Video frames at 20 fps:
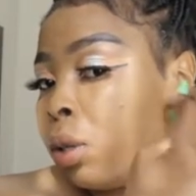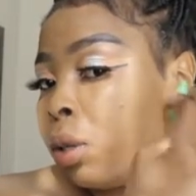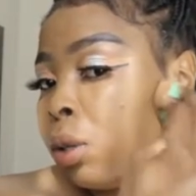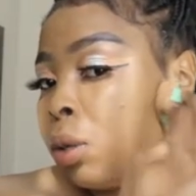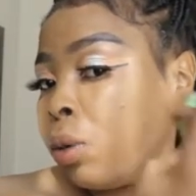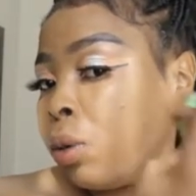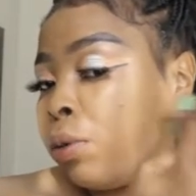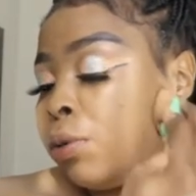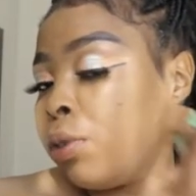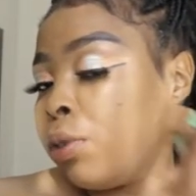
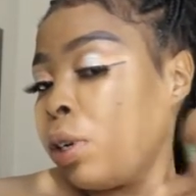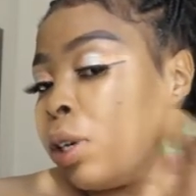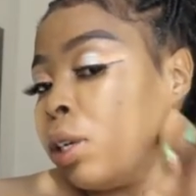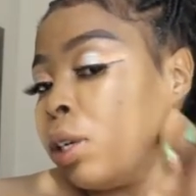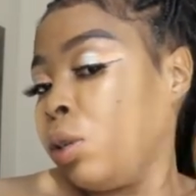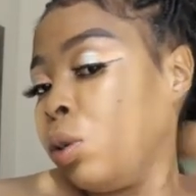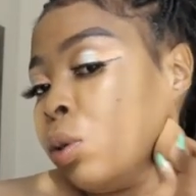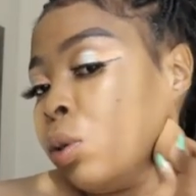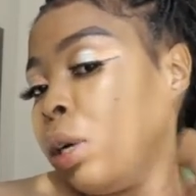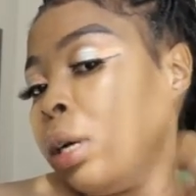Don't
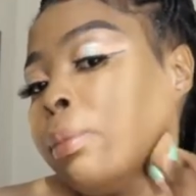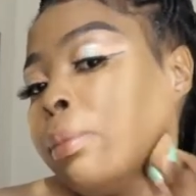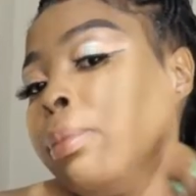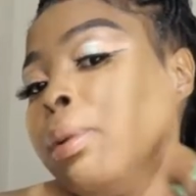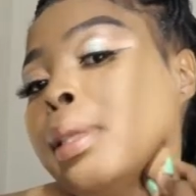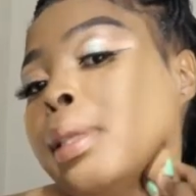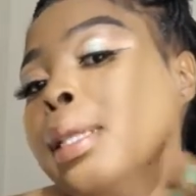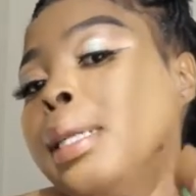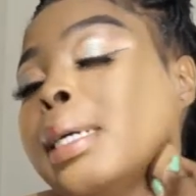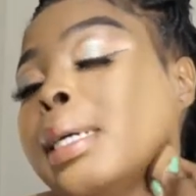forget to
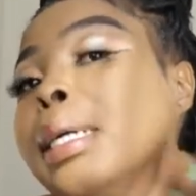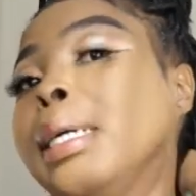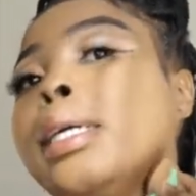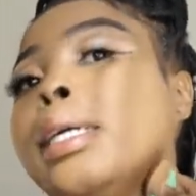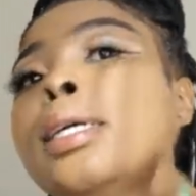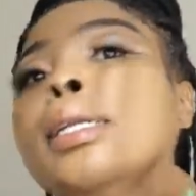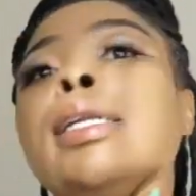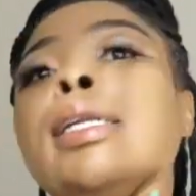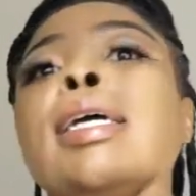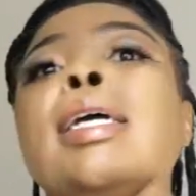apply
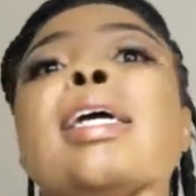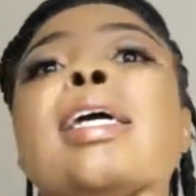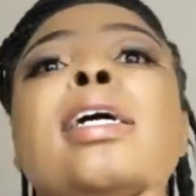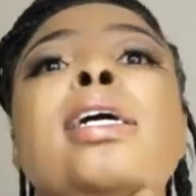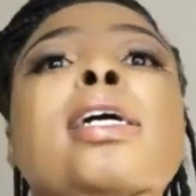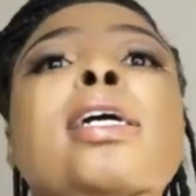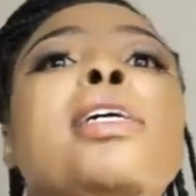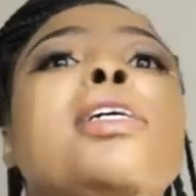your neck.